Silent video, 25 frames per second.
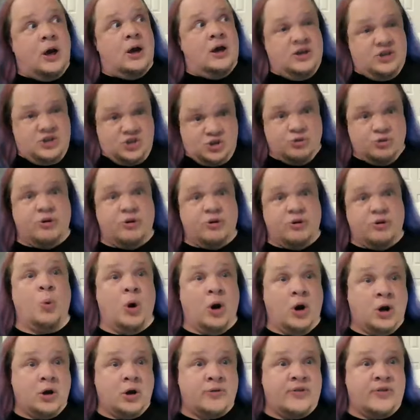history
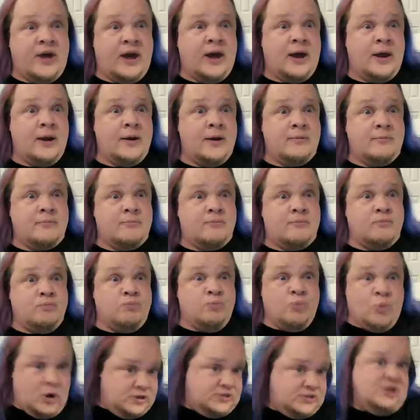work that
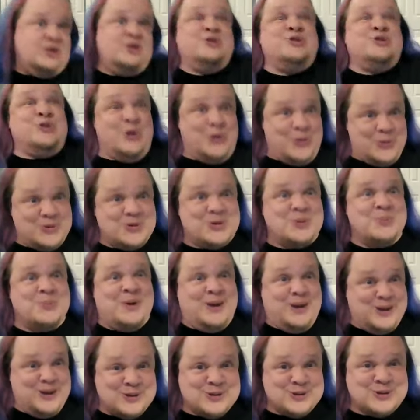wasn't shown to
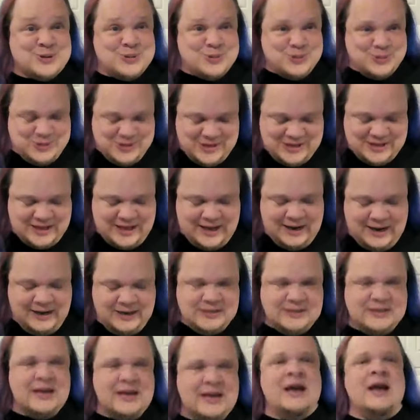me in schools and
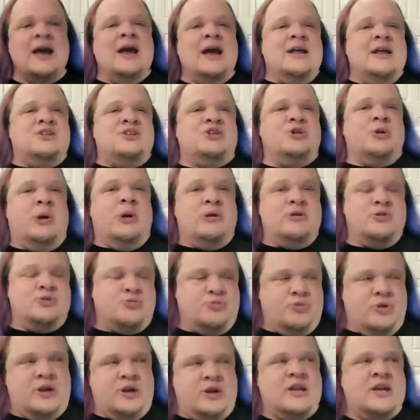things. And so I
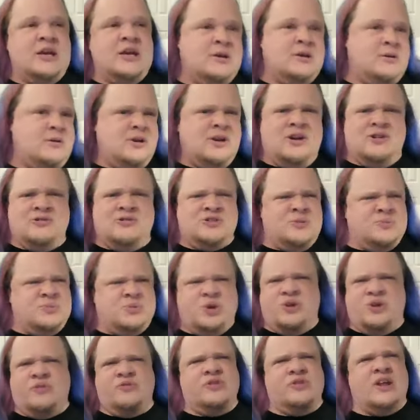was reading, some
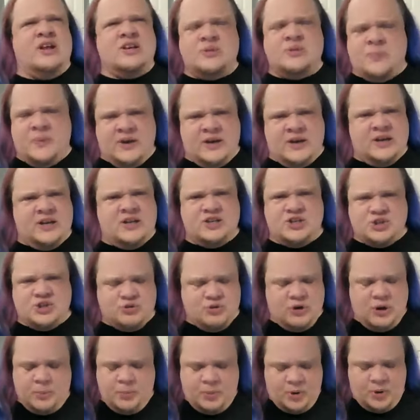sort of lesbian
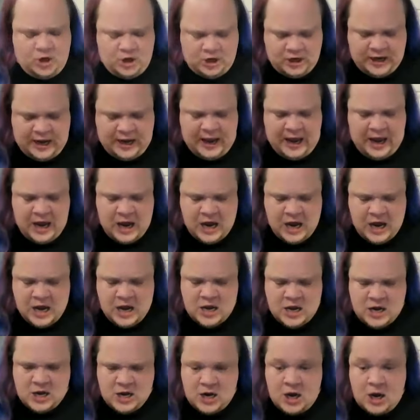history book,
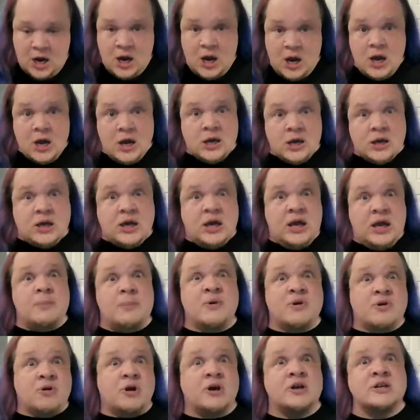and
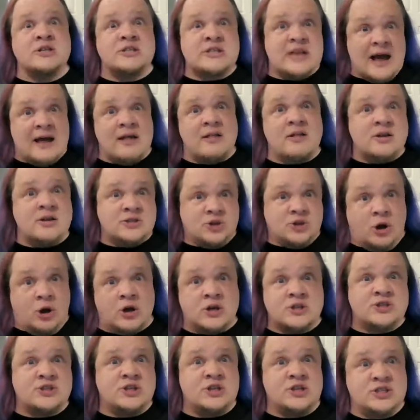came across Alice
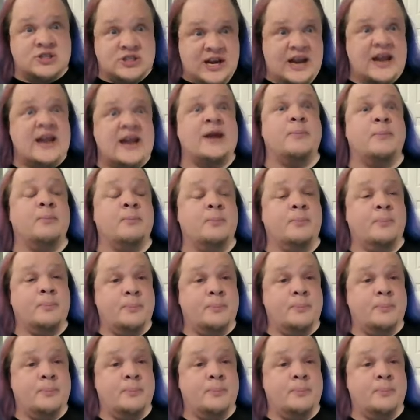Austen's name